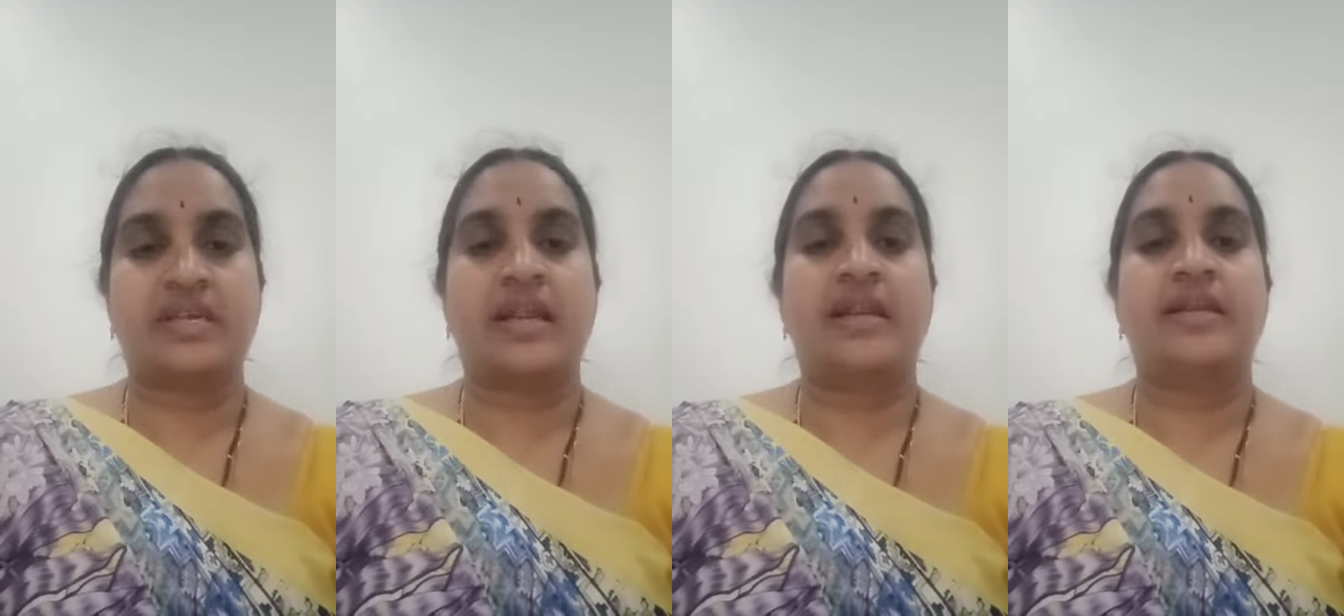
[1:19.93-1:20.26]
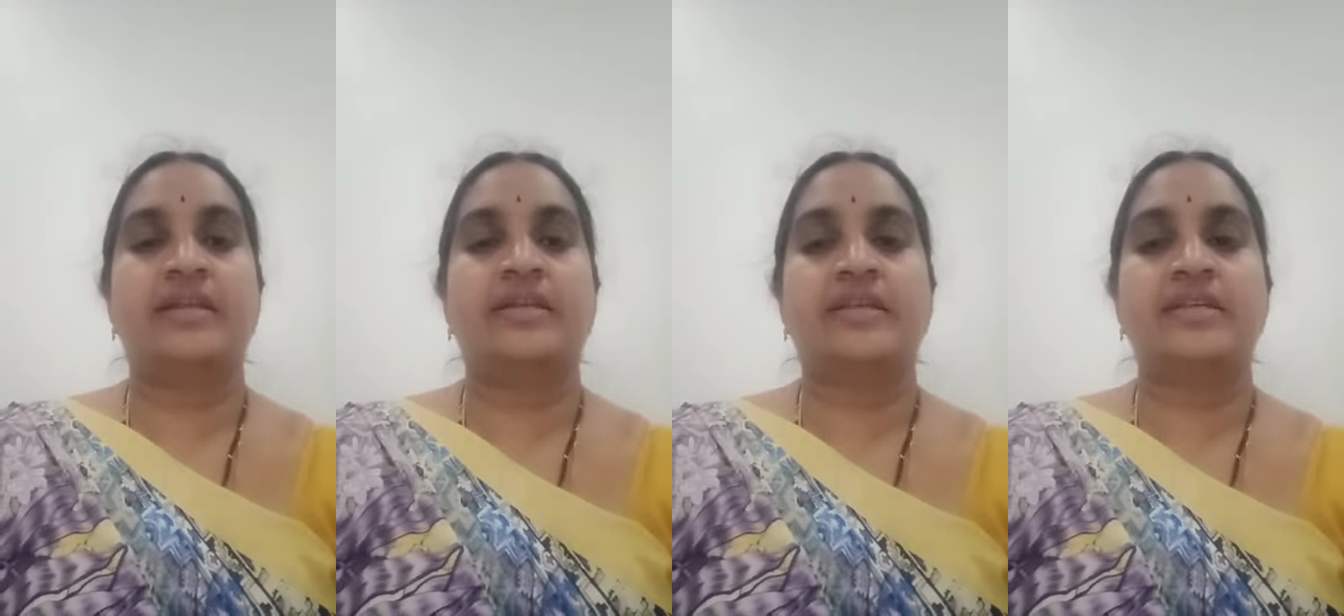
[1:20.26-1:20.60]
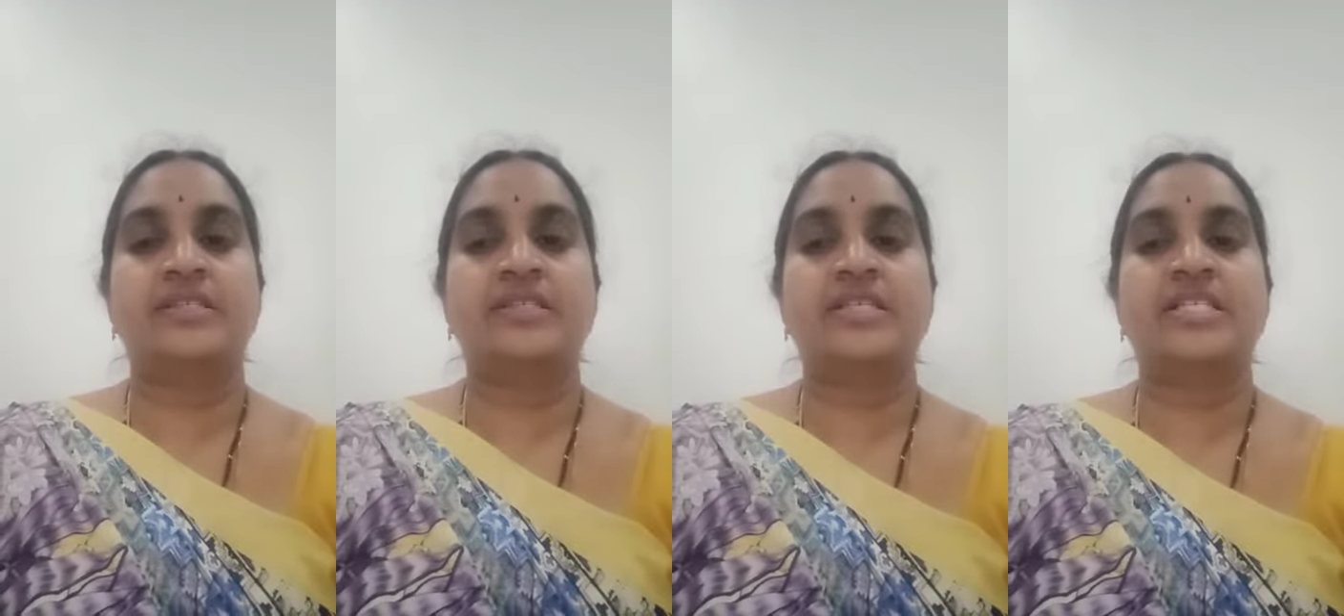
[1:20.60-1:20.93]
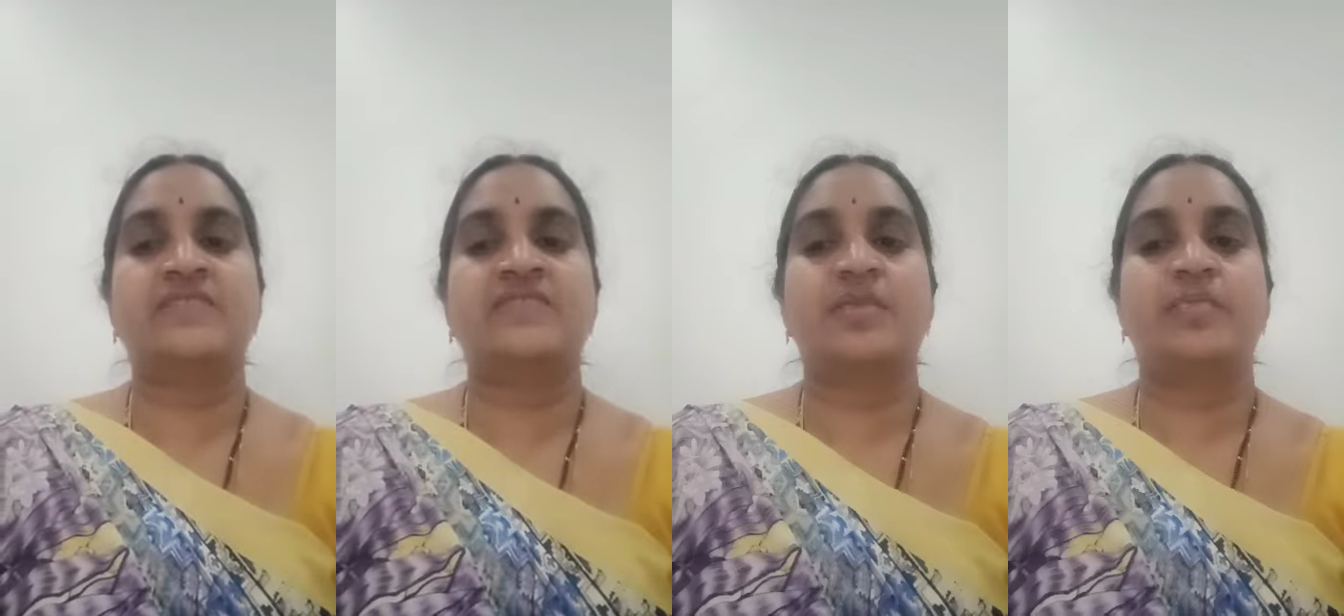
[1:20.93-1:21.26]
and teachers
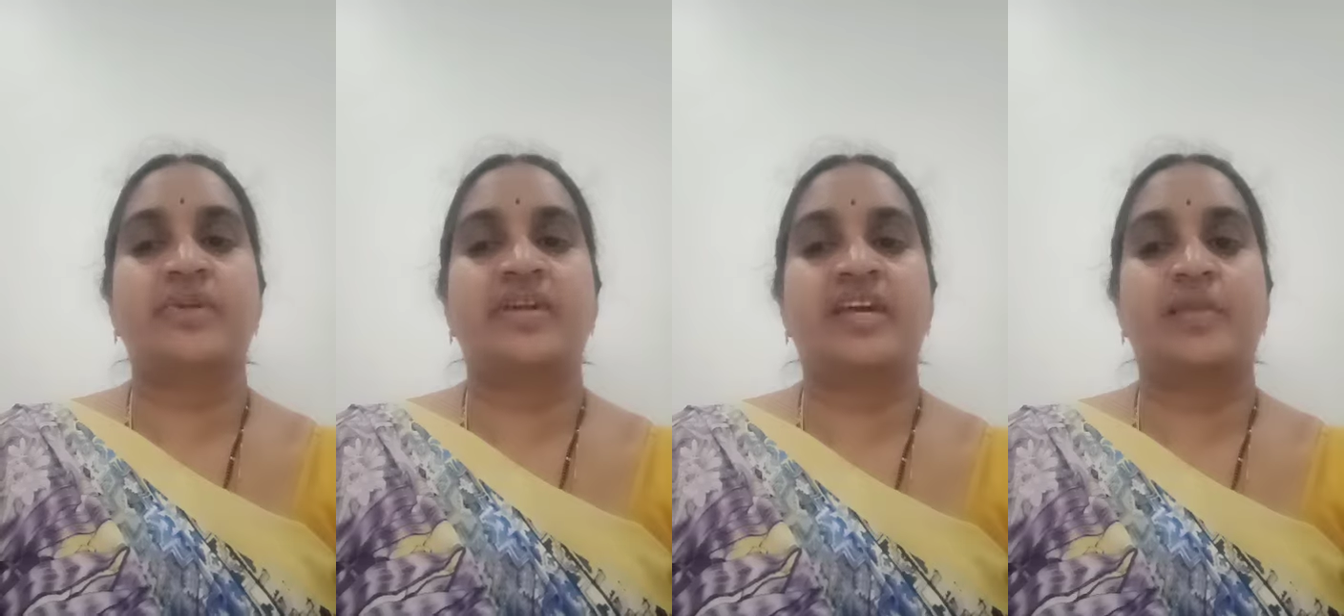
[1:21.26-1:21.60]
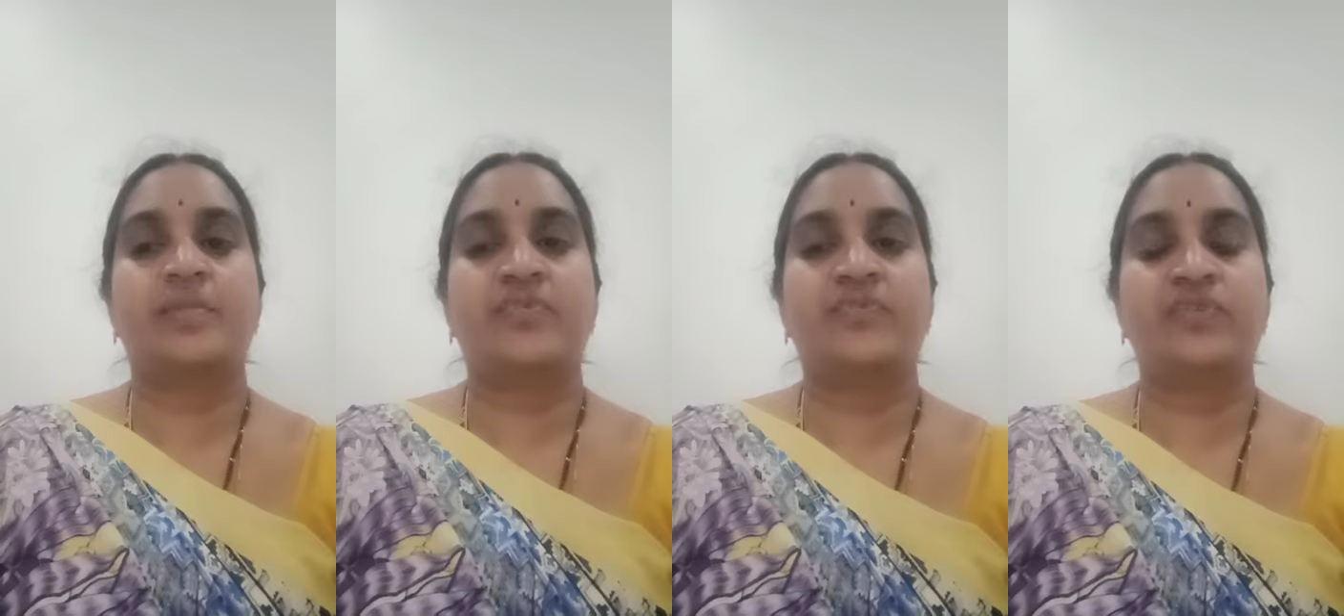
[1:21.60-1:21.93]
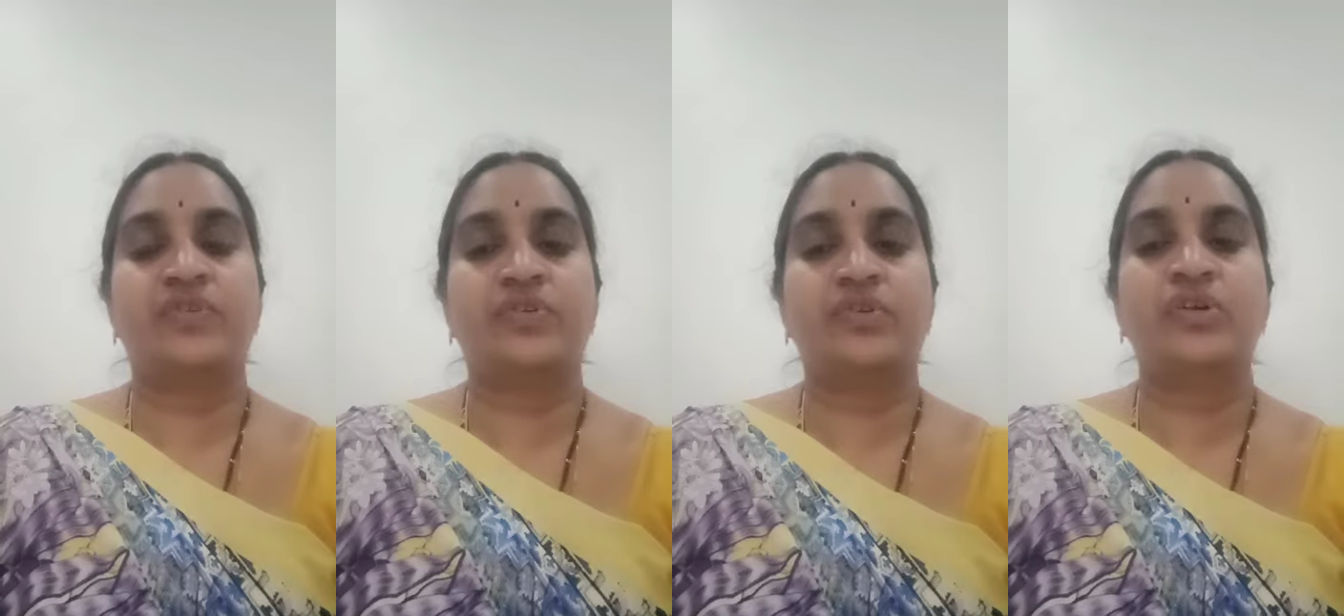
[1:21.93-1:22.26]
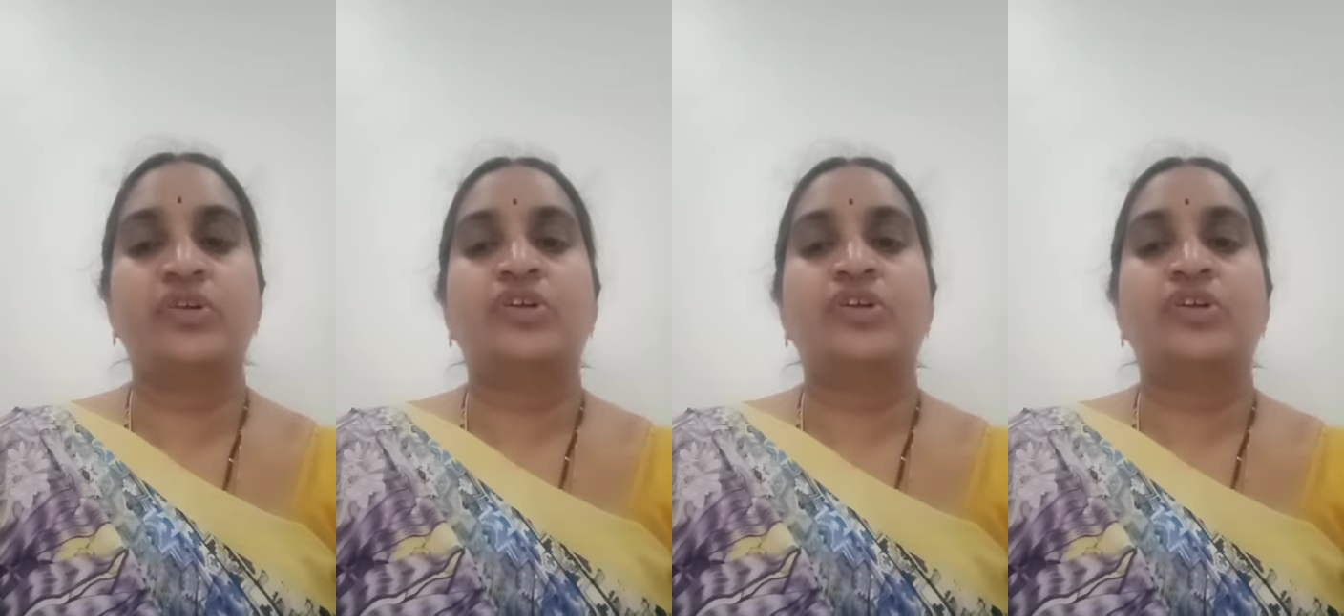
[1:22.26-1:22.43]
will be helpful to